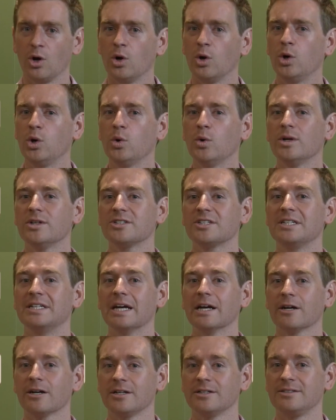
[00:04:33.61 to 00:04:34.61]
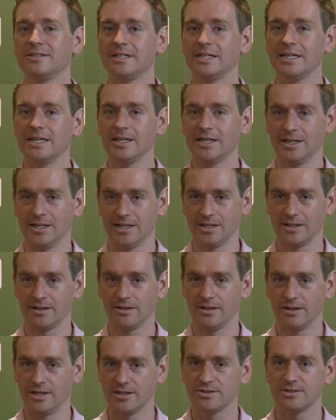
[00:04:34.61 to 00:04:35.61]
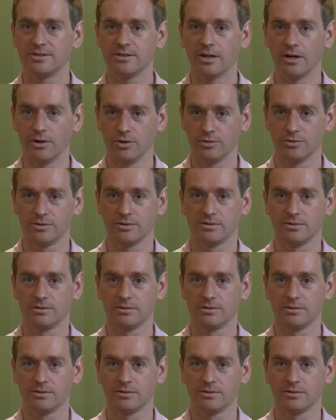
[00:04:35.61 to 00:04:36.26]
Who is guaranteeing this note?